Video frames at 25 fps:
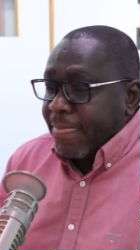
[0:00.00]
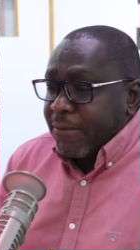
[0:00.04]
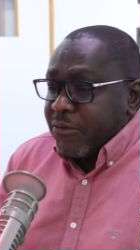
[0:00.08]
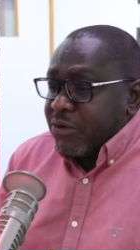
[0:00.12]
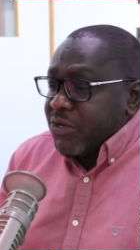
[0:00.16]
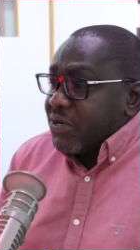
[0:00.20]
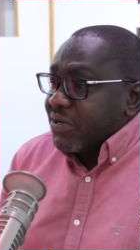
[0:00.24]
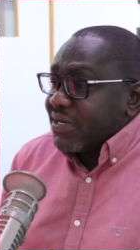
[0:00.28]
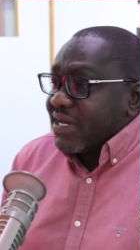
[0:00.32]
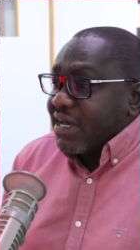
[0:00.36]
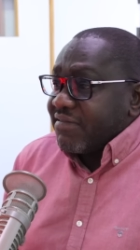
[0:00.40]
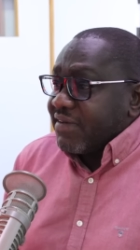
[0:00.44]

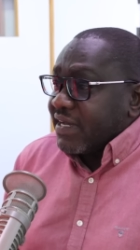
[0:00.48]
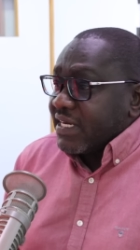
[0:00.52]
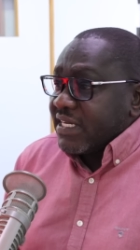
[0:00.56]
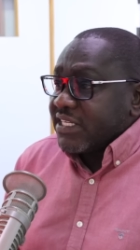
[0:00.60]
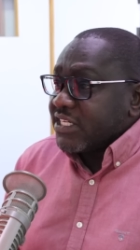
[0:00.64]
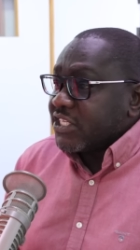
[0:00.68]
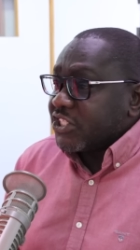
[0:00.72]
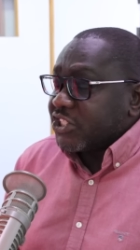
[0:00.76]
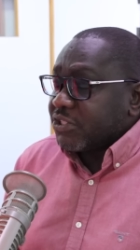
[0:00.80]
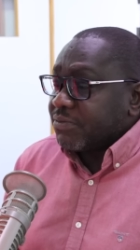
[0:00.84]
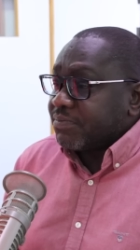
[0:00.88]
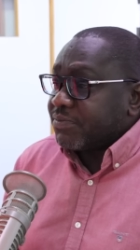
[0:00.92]
we don't have a
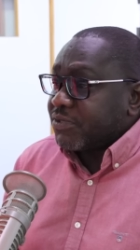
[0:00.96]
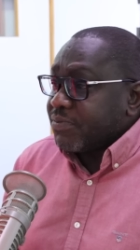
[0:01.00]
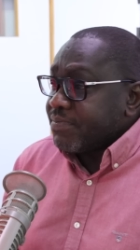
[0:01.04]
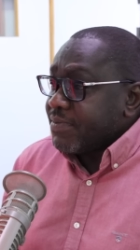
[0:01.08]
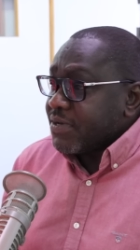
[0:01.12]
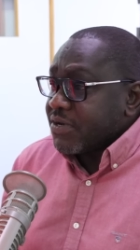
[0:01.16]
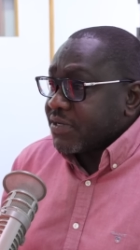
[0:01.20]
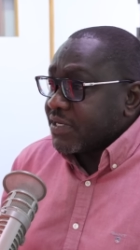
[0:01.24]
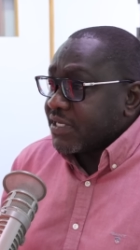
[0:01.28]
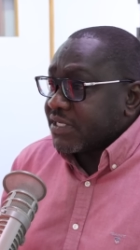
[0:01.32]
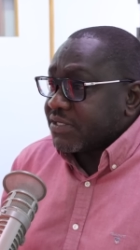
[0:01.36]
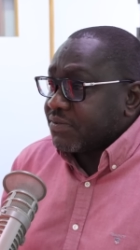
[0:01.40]
leadership, to
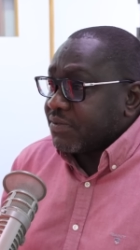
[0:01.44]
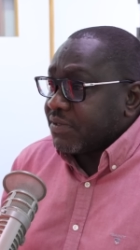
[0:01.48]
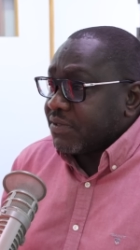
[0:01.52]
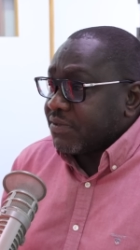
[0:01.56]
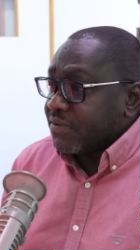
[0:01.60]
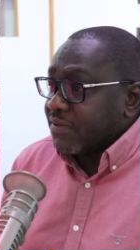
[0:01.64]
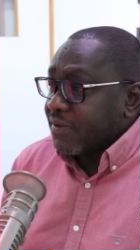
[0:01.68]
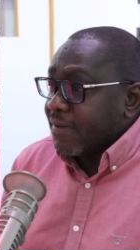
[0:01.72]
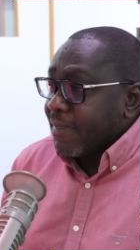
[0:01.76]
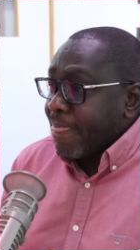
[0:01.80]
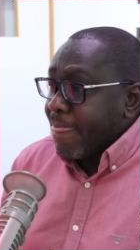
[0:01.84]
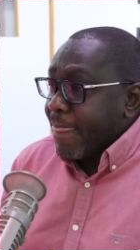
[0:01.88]
be honest with
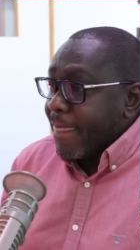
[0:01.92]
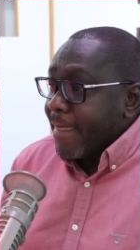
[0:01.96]
you.